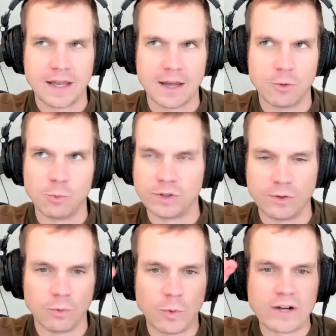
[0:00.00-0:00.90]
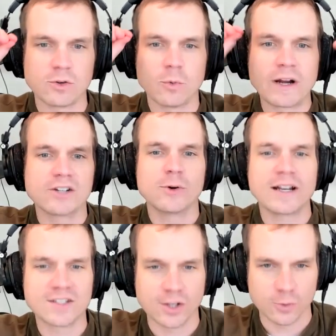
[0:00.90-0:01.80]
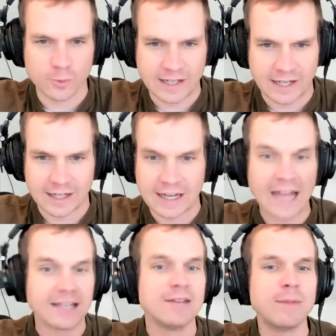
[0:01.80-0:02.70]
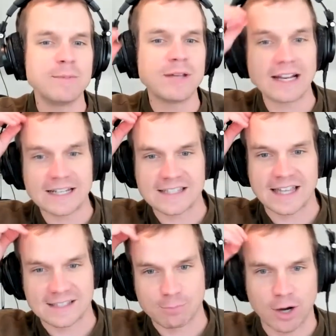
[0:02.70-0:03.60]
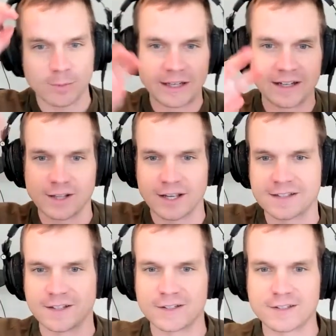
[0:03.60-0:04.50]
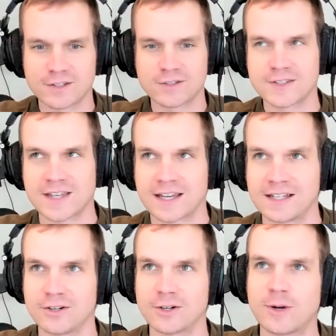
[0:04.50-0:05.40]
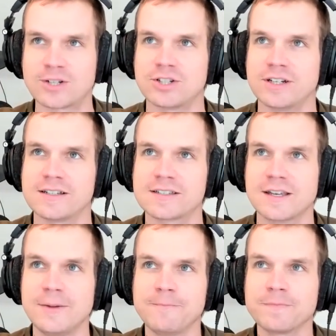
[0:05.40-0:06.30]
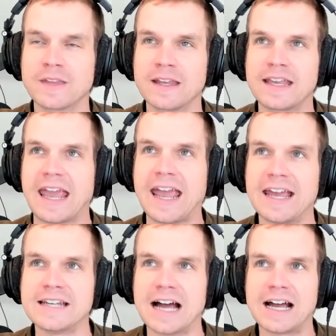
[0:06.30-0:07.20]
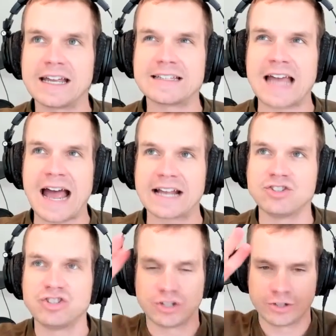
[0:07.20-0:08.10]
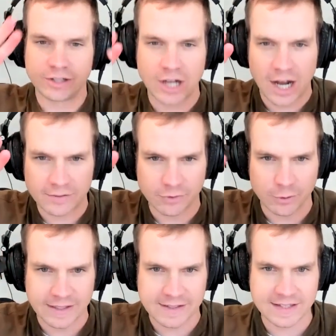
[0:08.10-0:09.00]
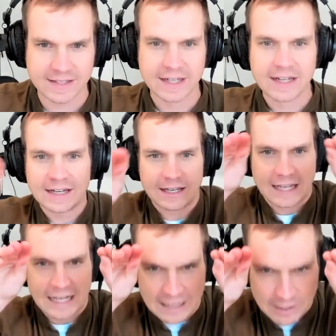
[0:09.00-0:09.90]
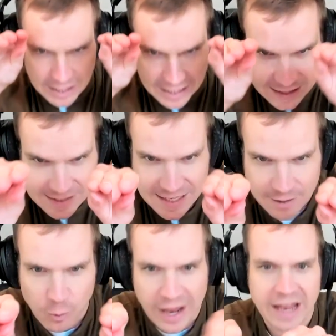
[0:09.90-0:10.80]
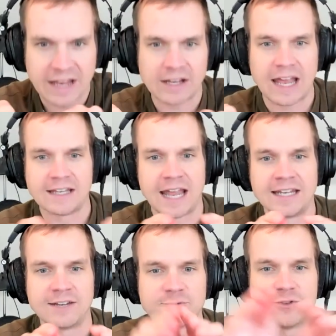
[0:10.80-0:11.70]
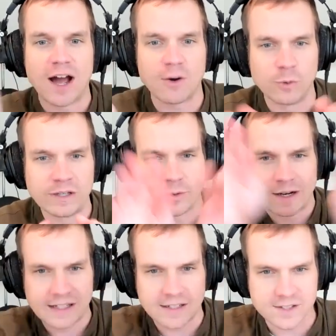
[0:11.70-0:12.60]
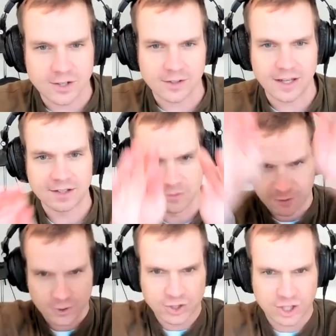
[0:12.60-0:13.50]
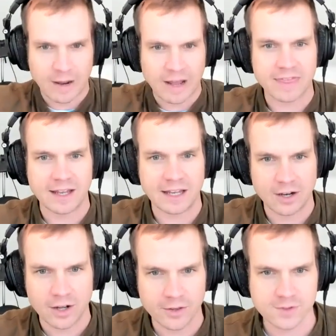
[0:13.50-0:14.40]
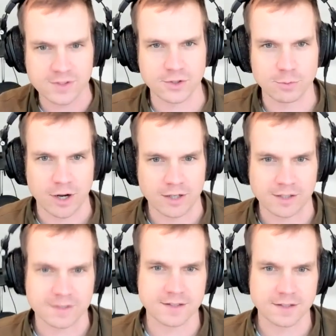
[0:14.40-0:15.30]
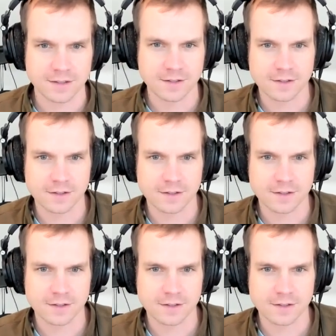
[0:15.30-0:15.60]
Where do I start reading? And maybe I guess that's probably a secondary question is, can I attack Jira and Confluence in the same way? And if not, when do I need to start like diverging my thinking on those two products?